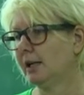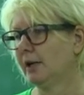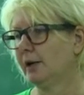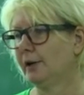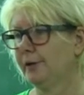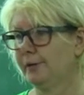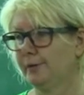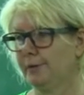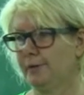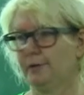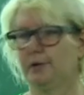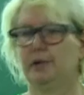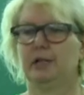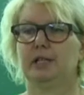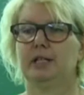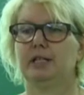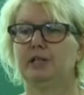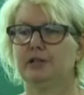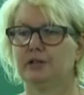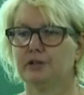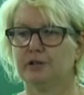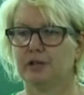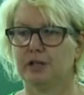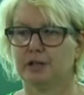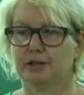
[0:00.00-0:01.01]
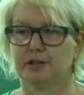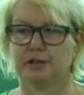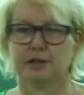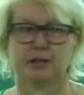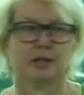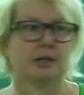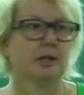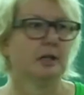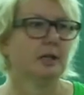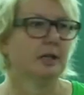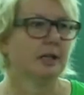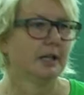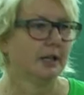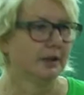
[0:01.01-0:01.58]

authority structure,